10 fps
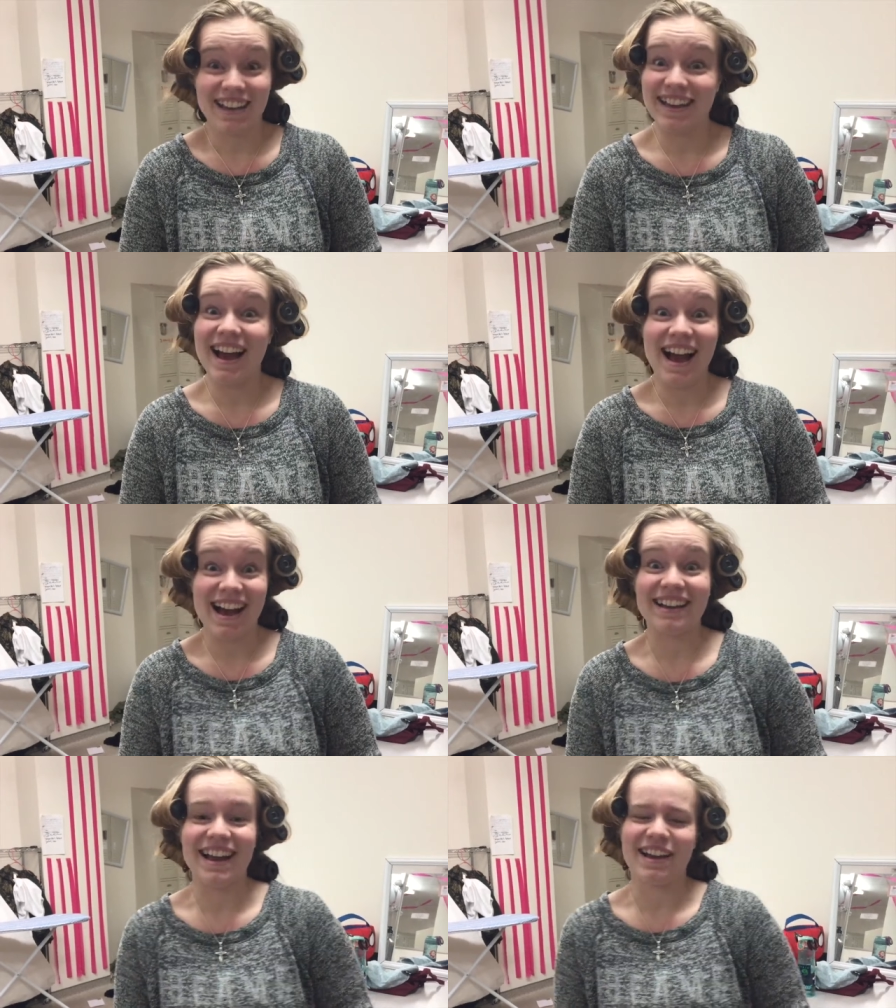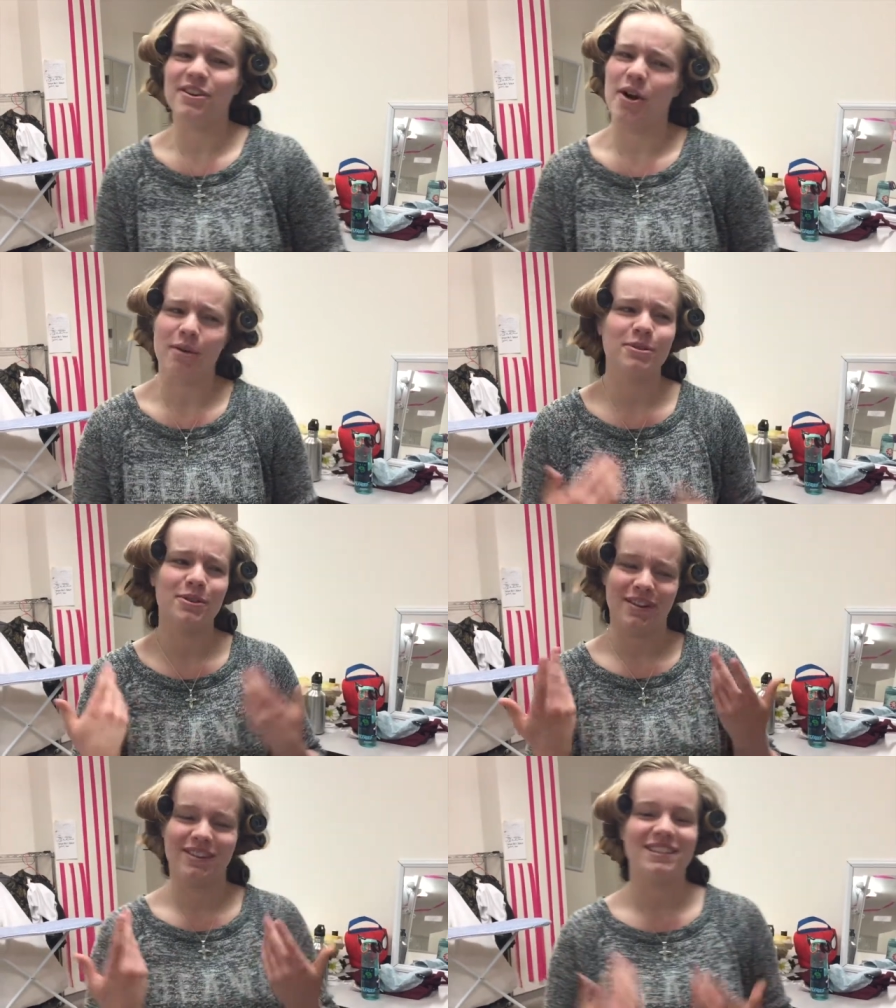yeah, yeah. No, I'm just
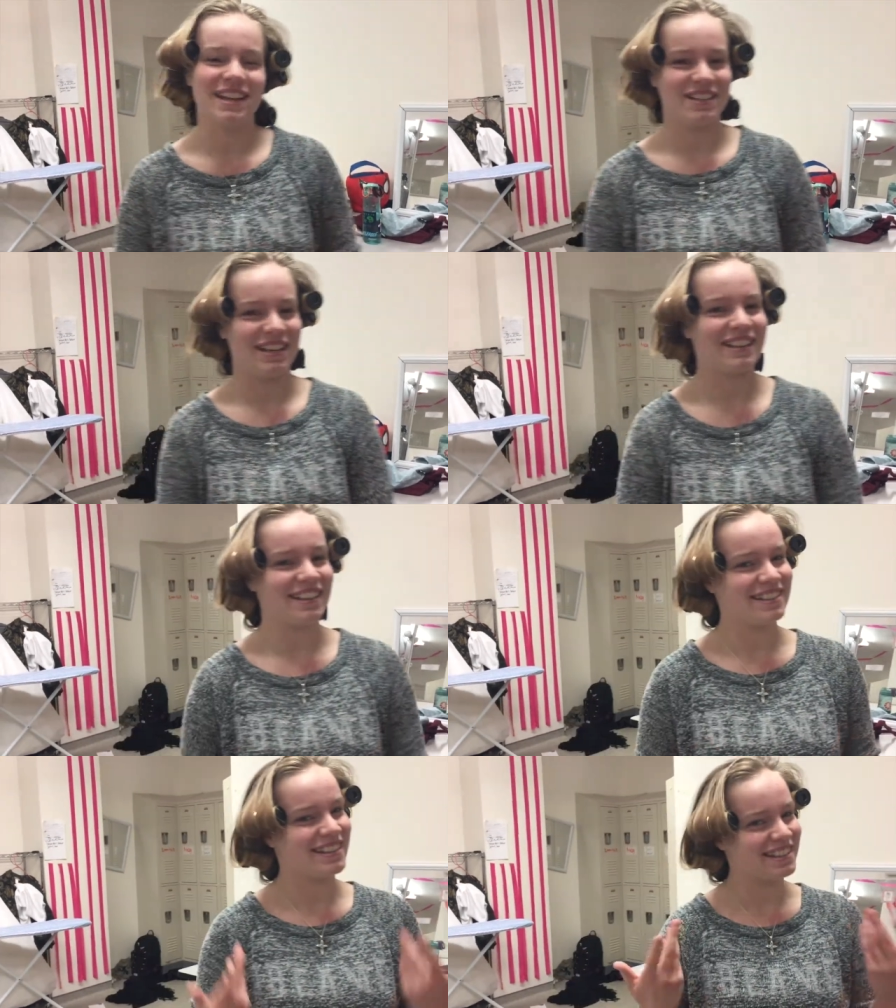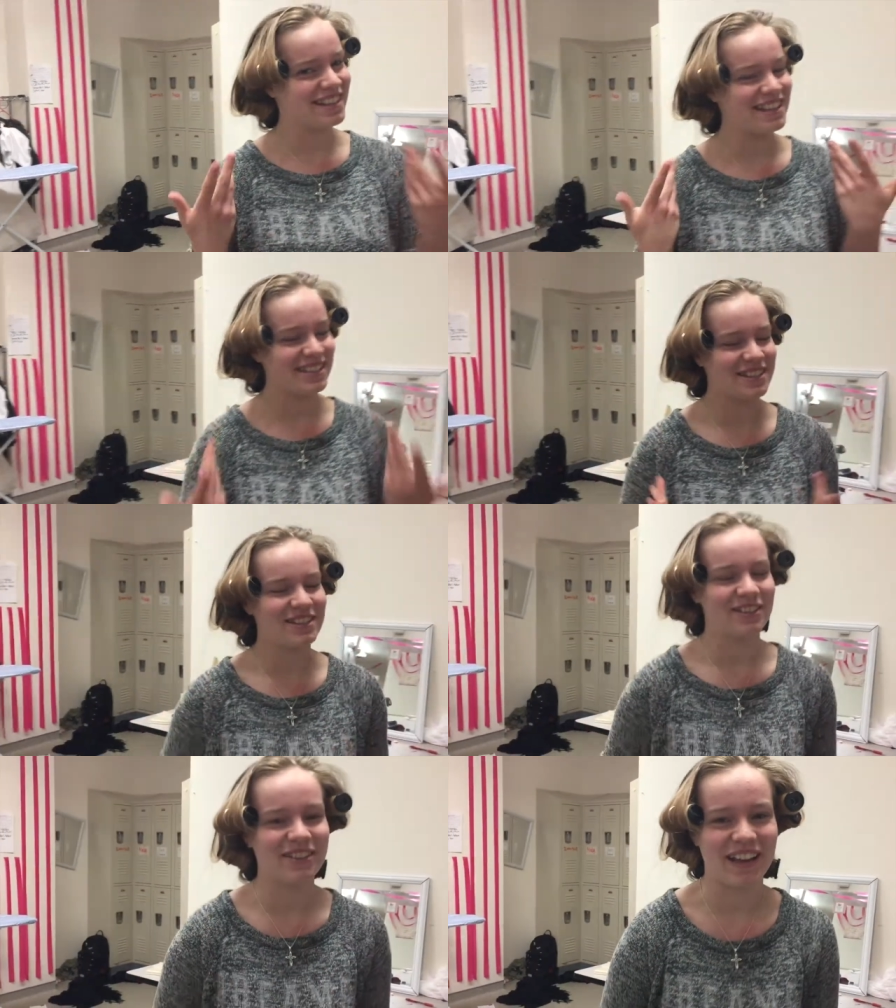going on stage like this. This this is
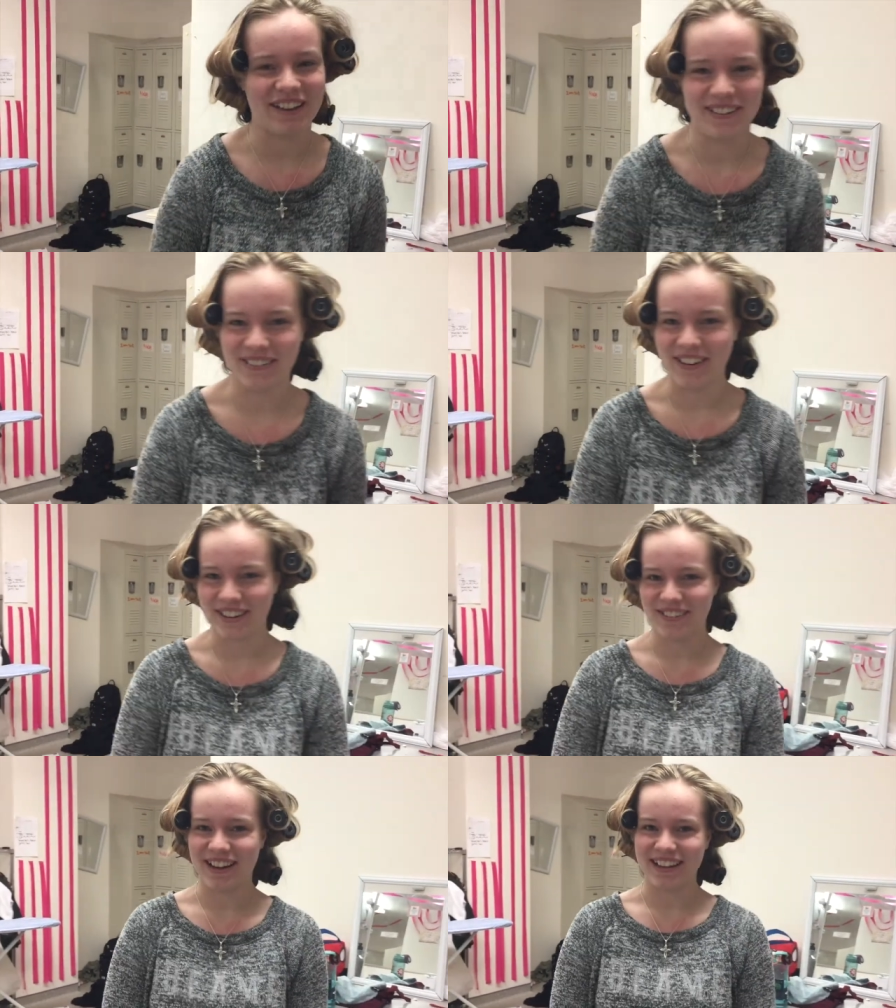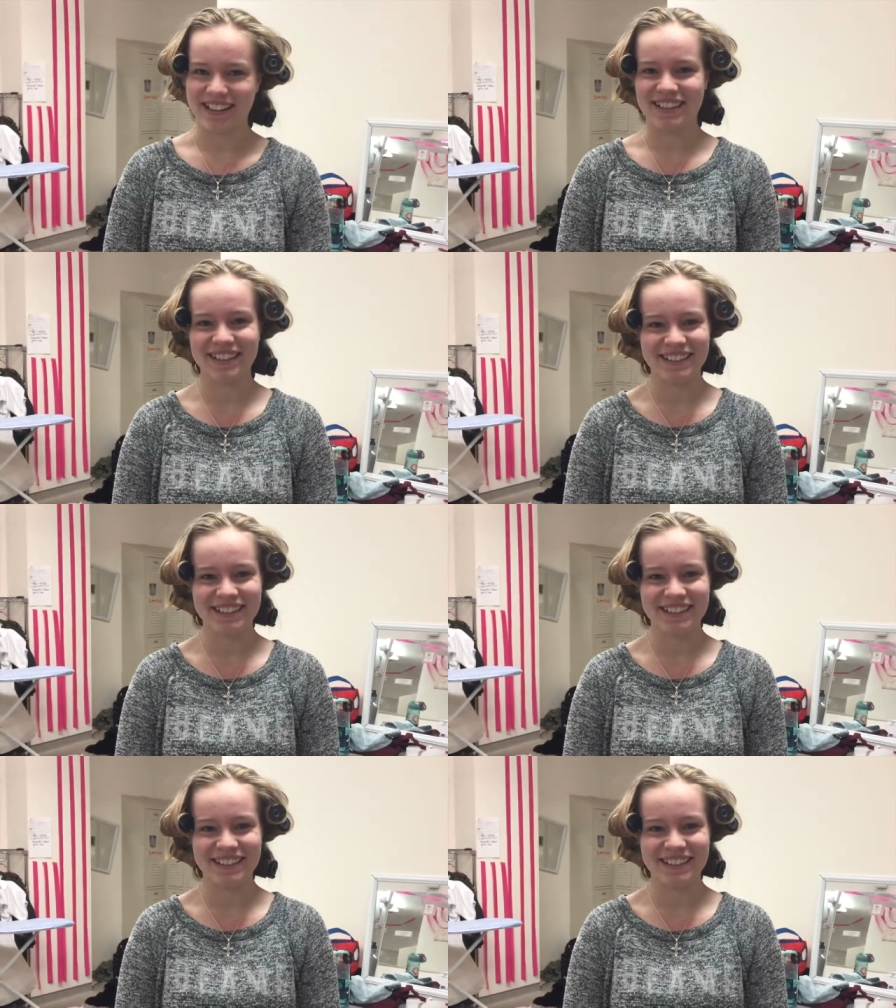the look Aaron wanted right here.